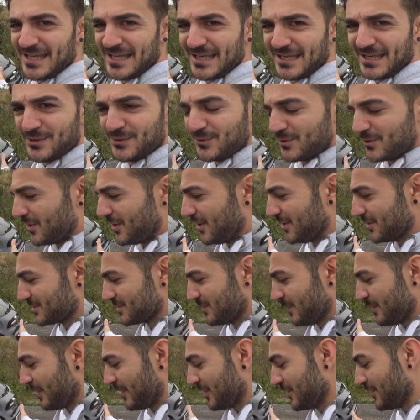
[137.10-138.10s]
little car.
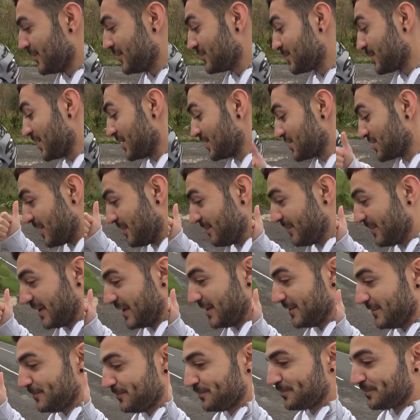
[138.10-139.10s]
So what we're going to do is we're going to jump
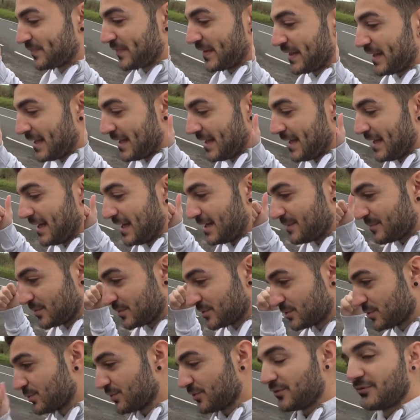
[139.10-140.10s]
in and I'm
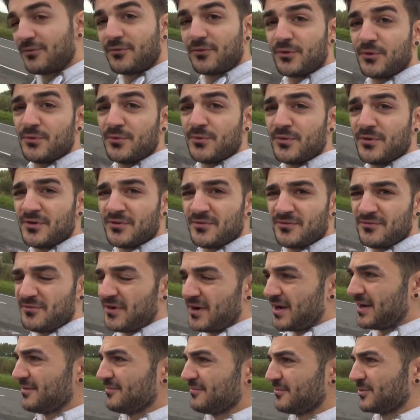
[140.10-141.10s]
going to talk you through
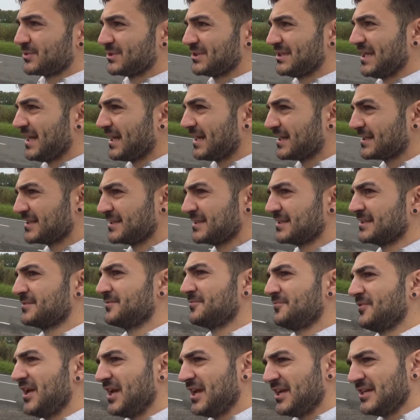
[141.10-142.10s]
5 or 6
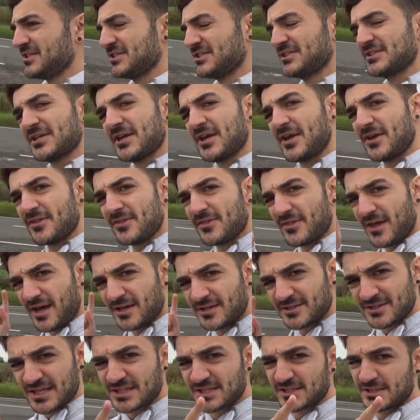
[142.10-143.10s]
things that
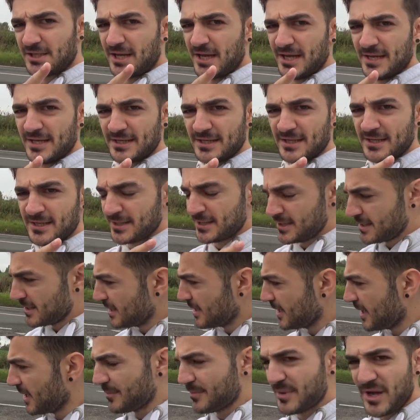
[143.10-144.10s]
I dislike
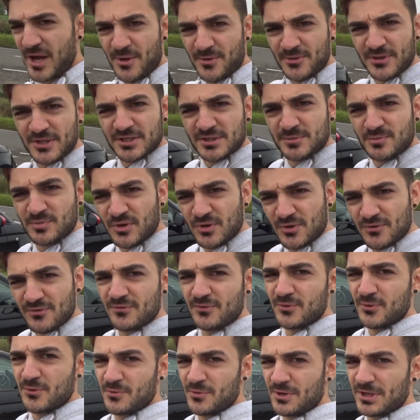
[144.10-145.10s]
about this
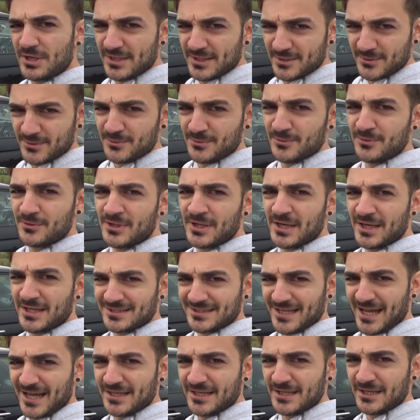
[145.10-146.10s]
beautiful little
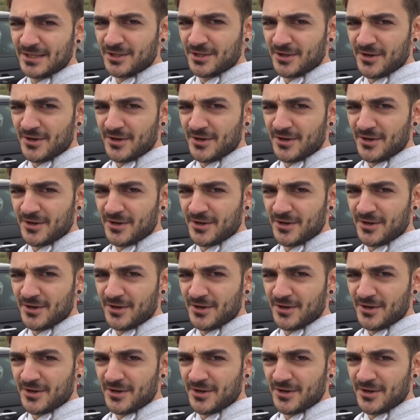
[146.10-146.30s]
Italian